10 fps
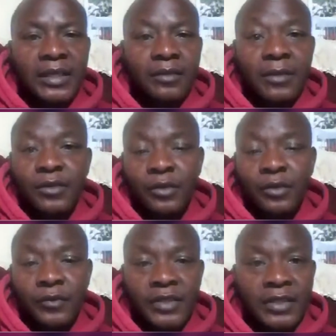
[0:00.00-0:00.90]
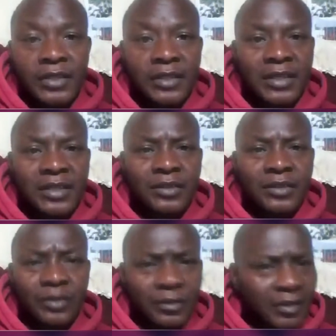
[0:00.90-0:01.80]
my youth conferences, it has
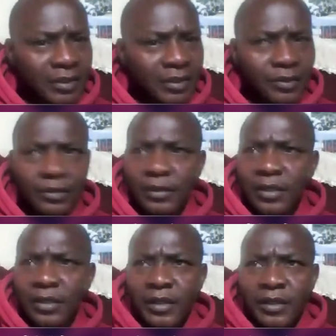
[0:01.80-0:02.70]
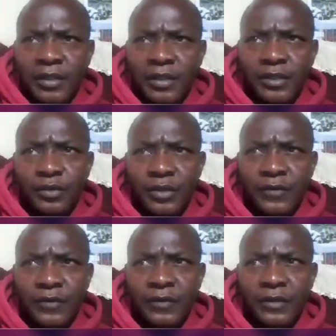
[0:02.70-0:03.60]
grown since
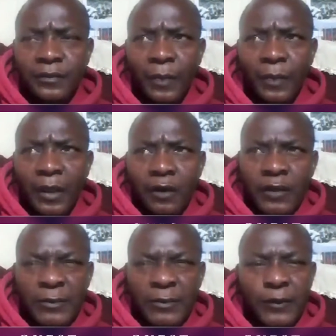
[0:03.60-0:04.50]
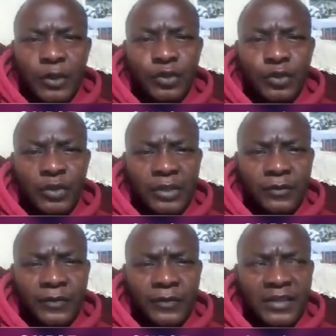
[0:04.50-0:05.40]
2015. It was before
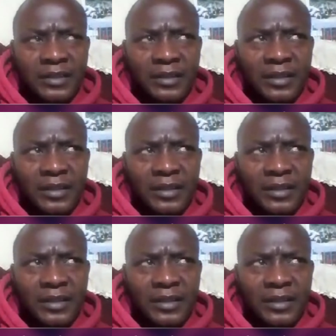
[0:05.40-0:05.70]
2014,